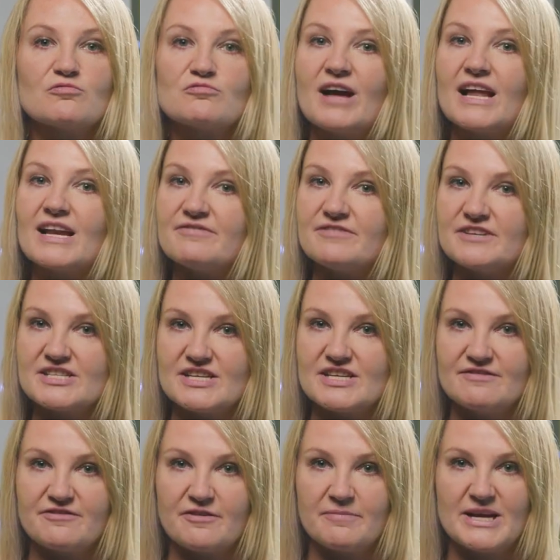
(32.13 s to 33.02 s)
relevant
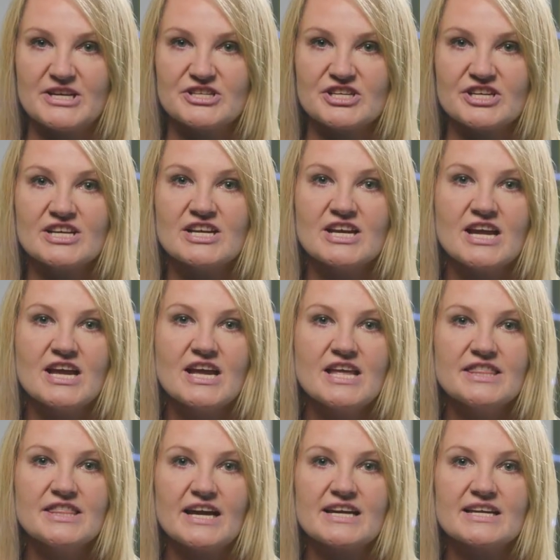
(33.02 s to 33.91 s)
information
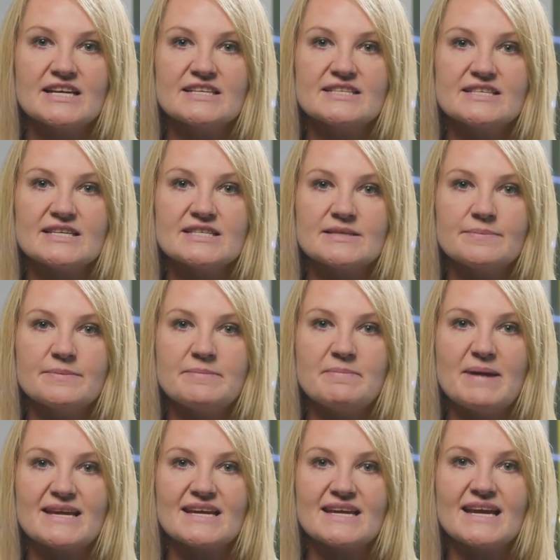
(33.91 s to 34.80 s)
that can assist them in
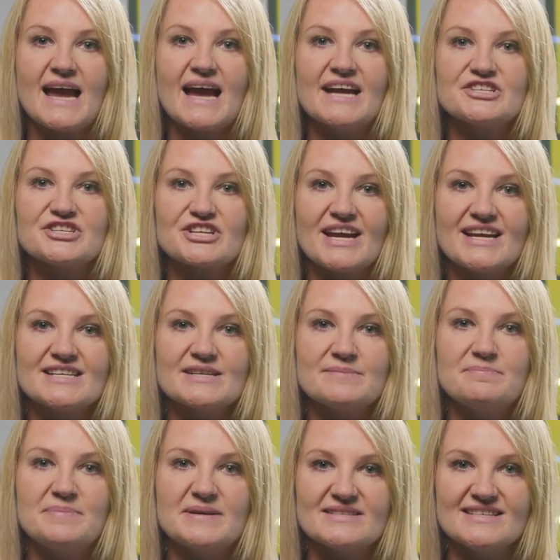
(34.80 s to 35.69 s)
making
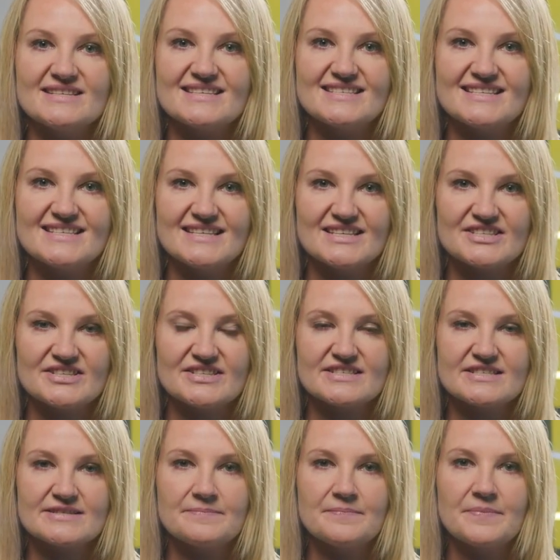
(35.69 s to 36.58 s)
educated business
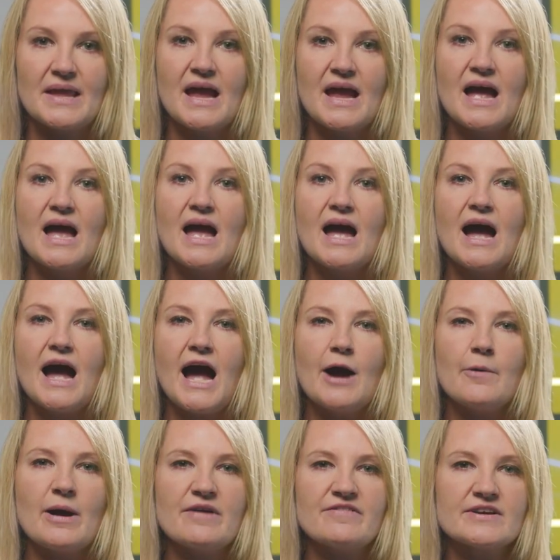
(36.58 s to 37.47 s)
decisions.
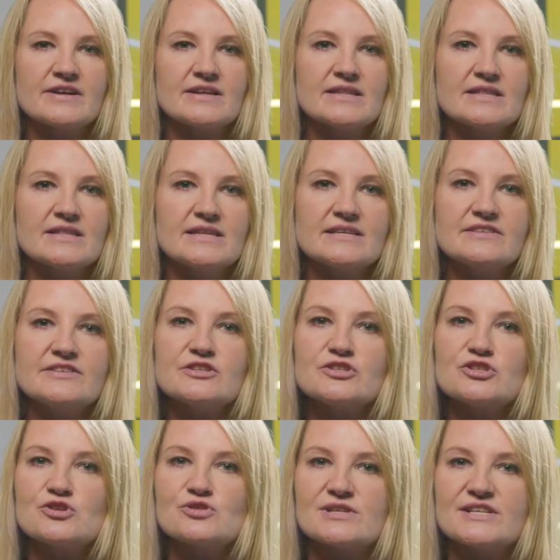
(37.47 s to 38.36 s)
However, this is
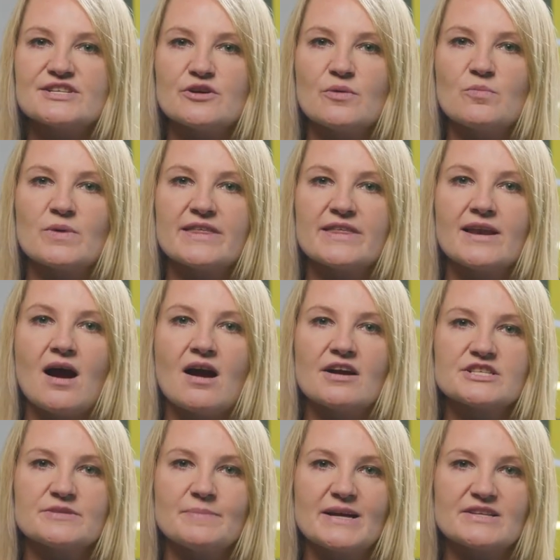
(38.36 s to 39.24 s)
usually done with
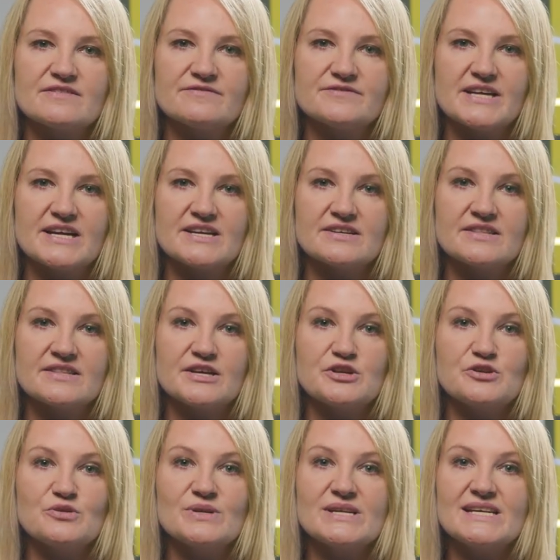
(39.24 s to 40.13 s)
large amounts of data
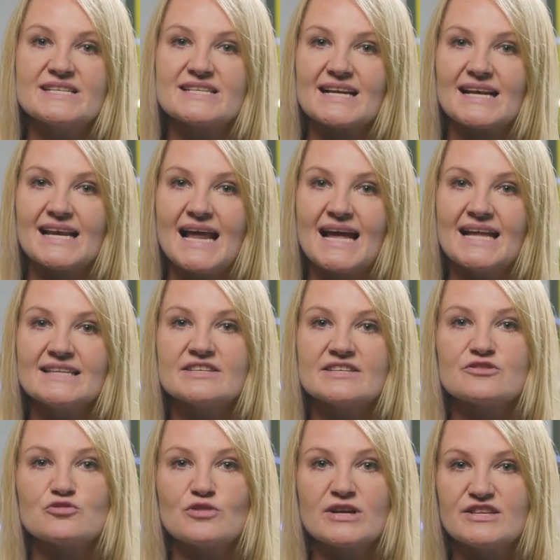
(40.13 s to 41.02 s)
that you need to
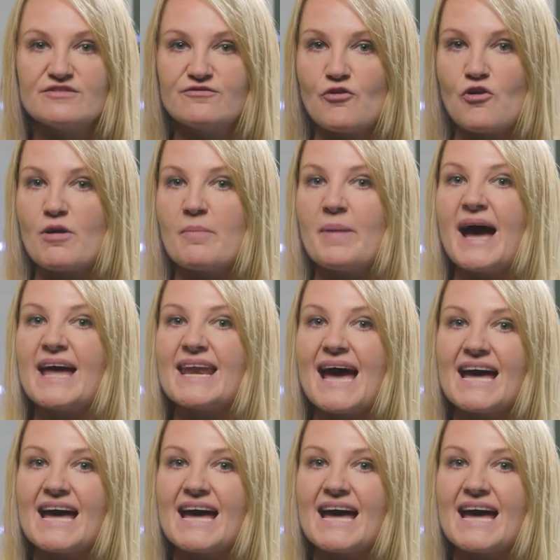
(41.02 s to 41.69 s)
cleanse, transform, and